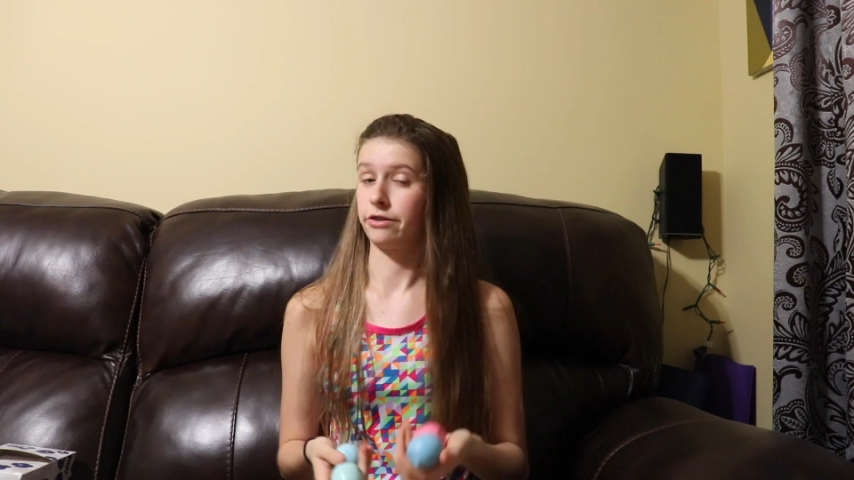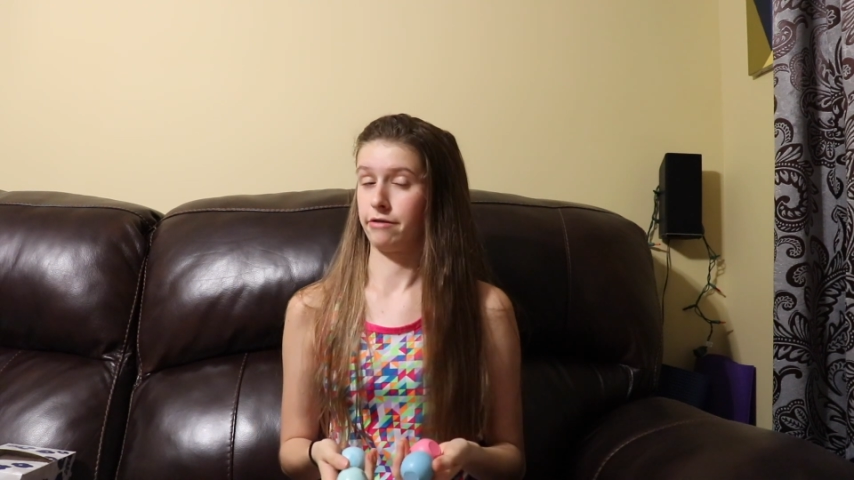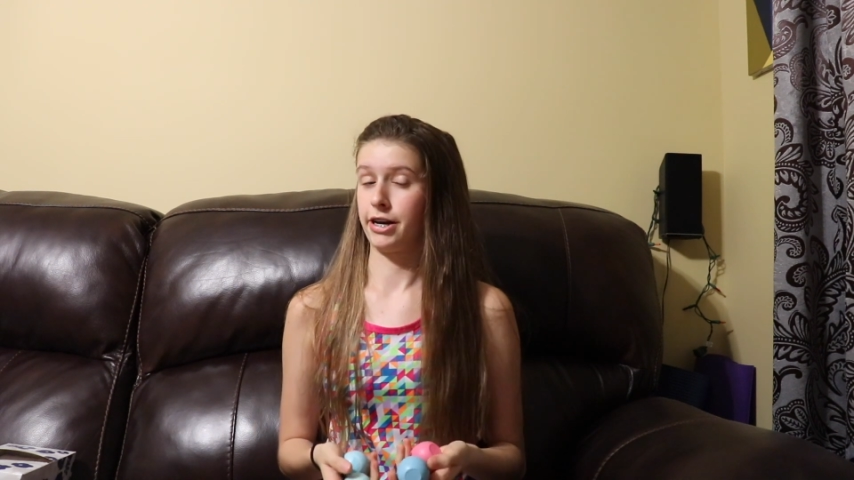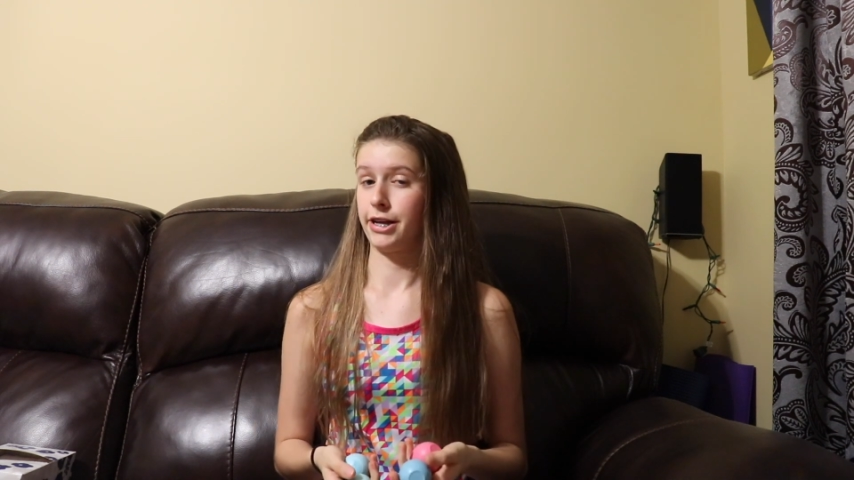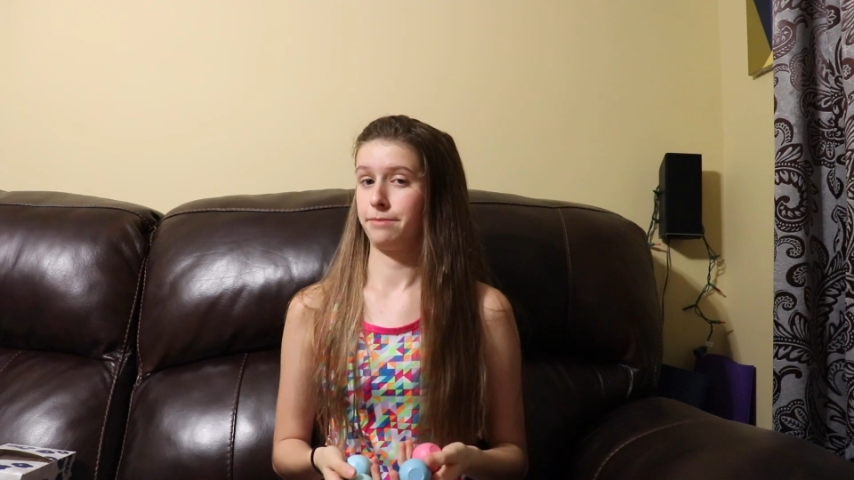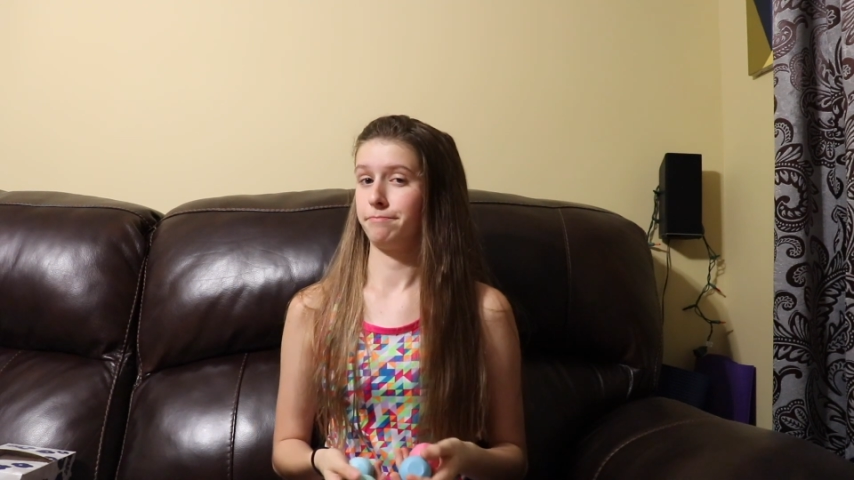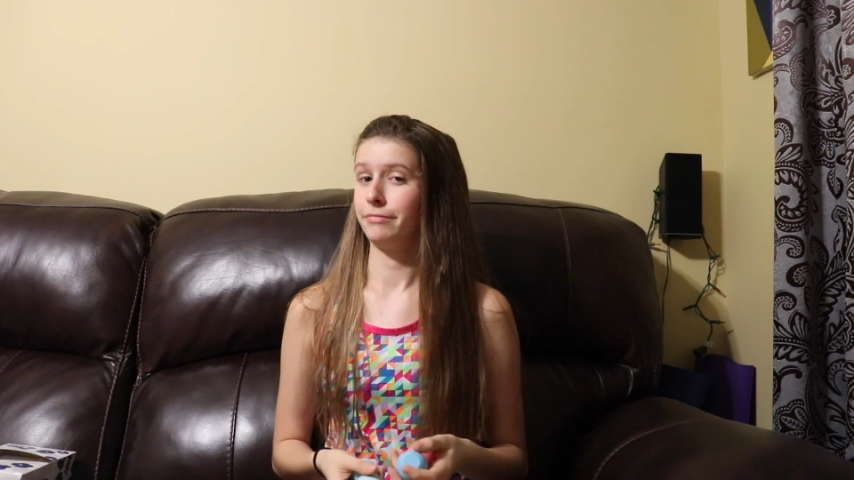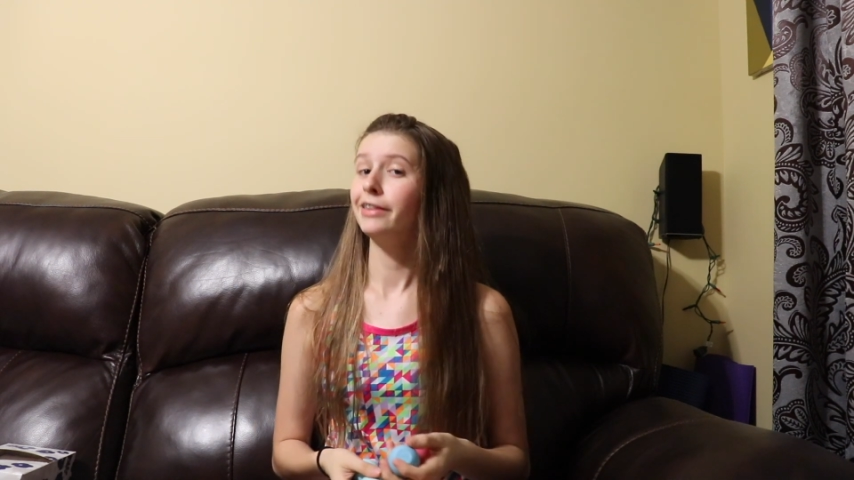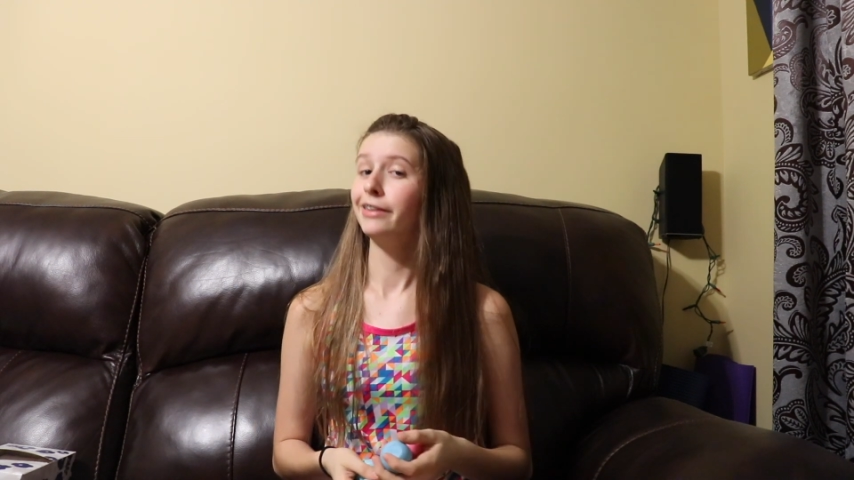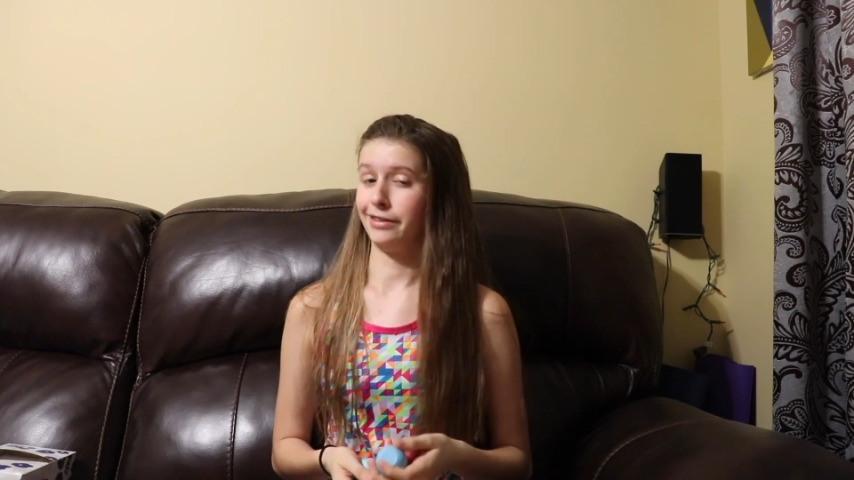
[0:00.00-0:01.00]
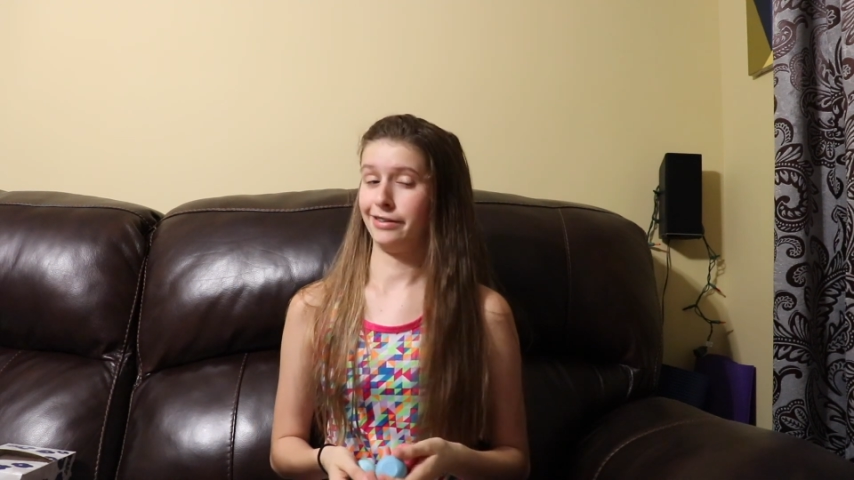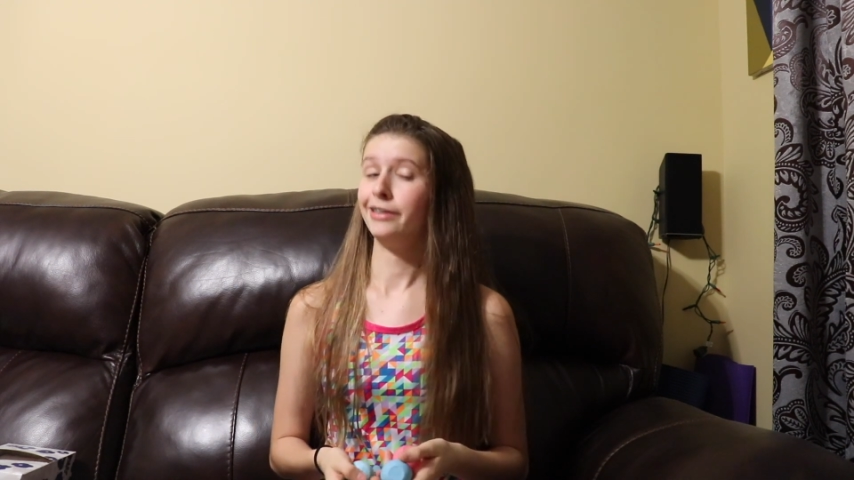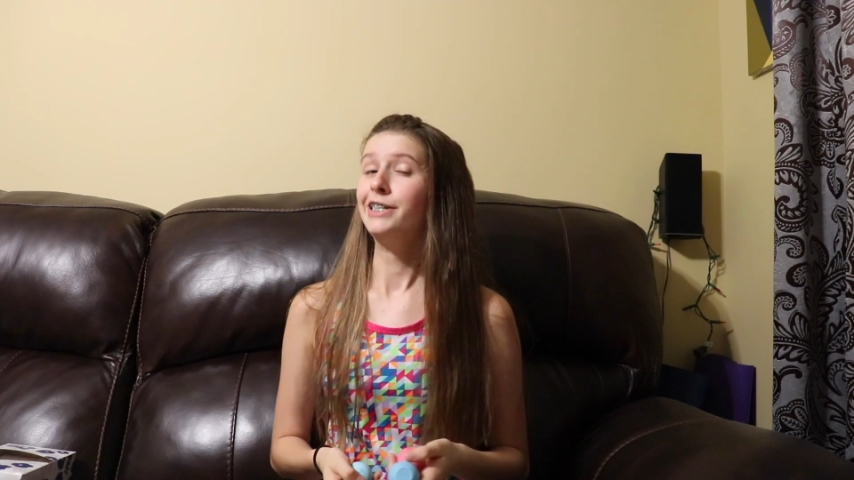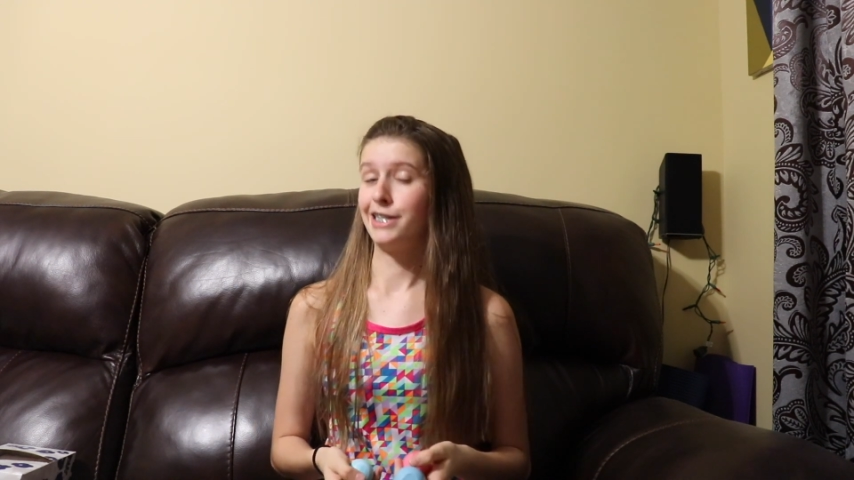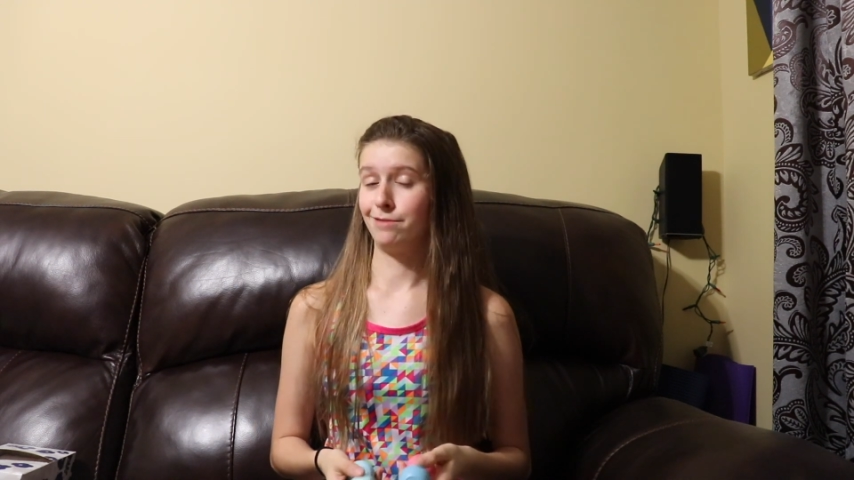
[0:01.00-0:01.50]
You ready?
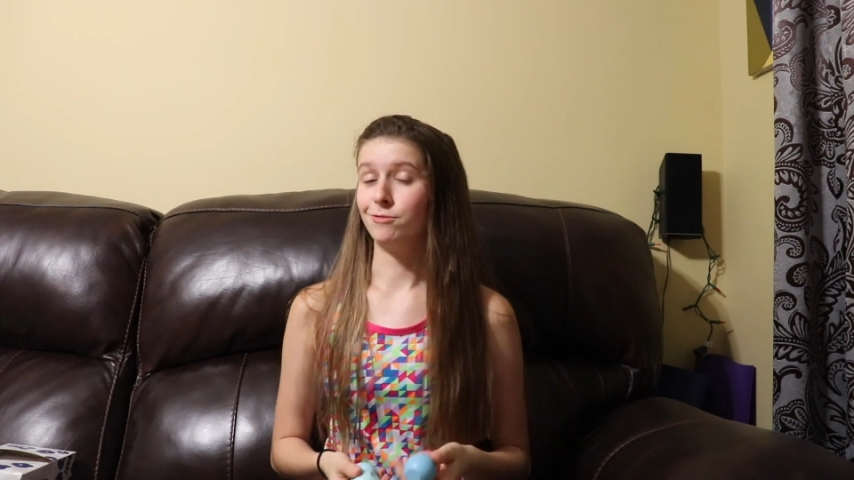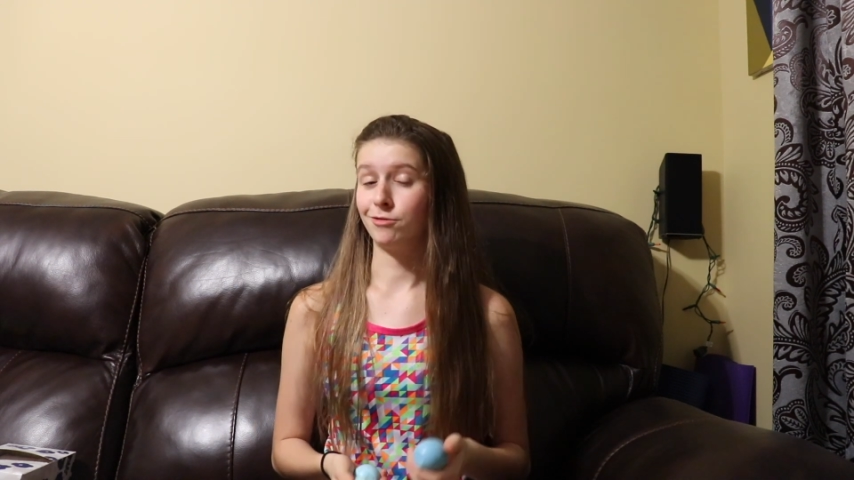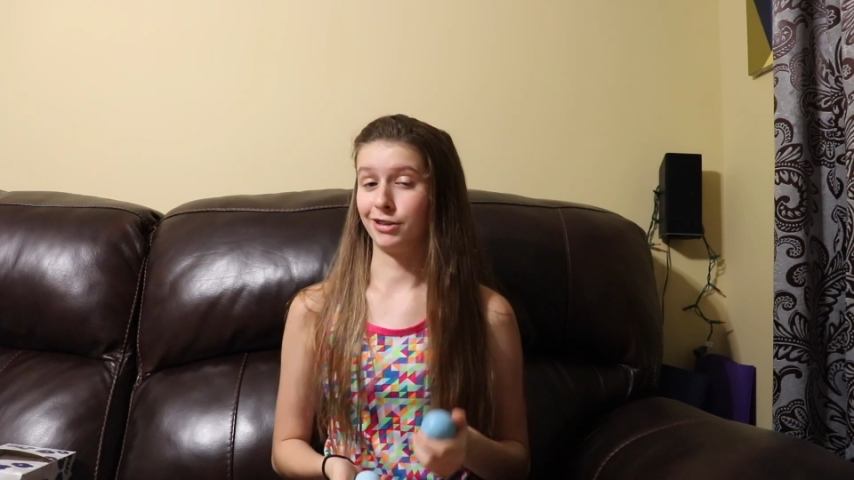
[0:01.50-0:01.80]
I'm